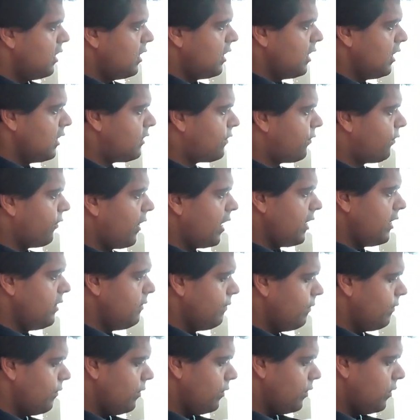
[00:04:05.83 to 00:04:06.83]
It's fine,
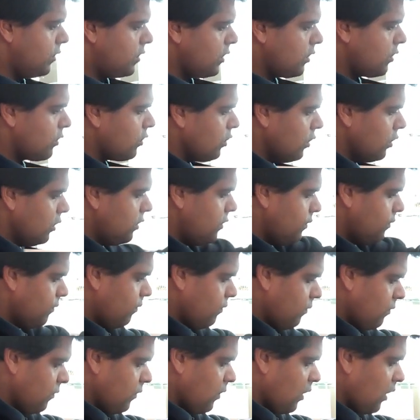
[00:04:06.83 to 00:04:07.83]
which is good.
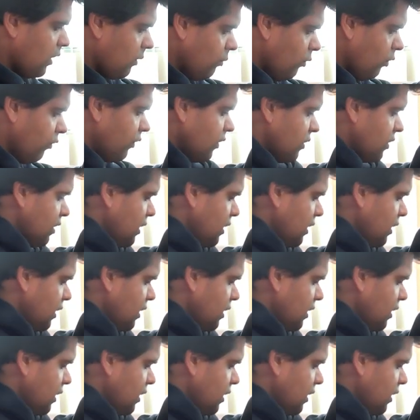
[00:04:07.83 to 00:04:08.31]
I can move the